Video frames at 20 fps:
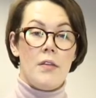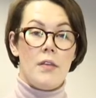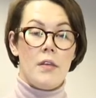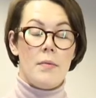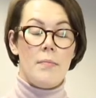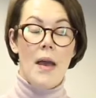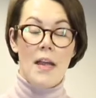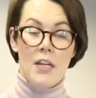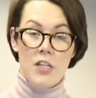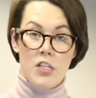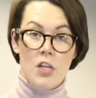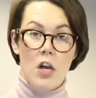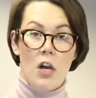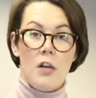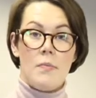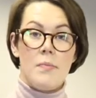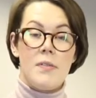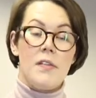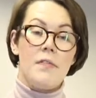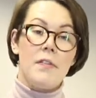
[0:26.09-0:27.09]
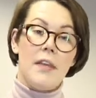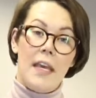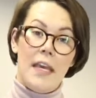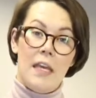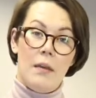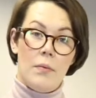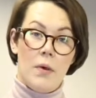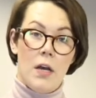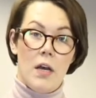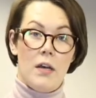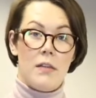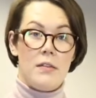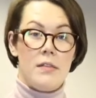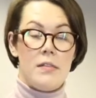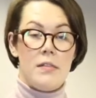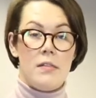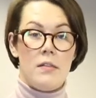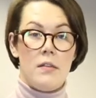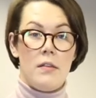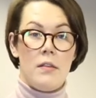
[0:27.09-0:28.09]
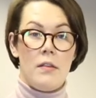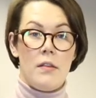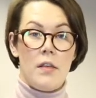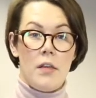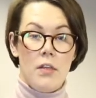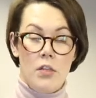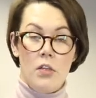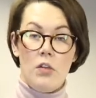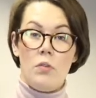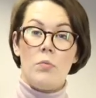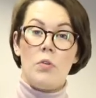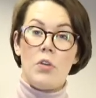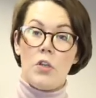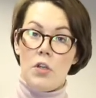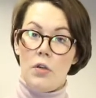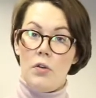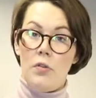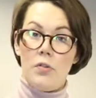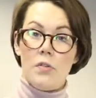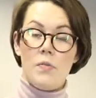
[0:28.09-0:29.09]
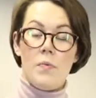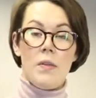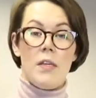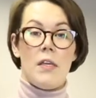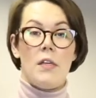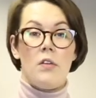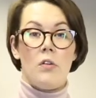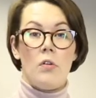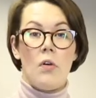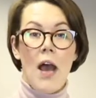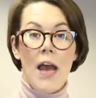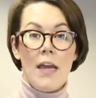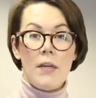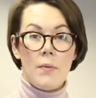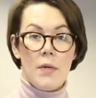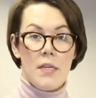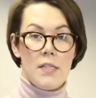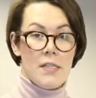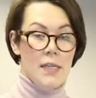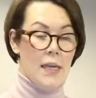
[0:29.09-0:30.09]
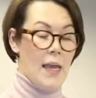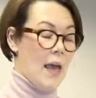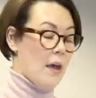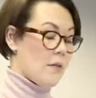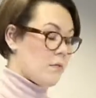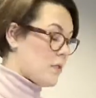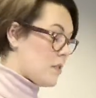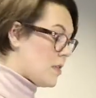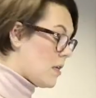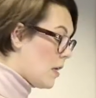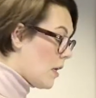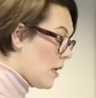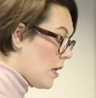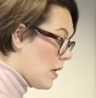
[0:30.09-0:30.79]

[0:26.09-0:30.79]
the match types of keywords that you will use within your AdWords account.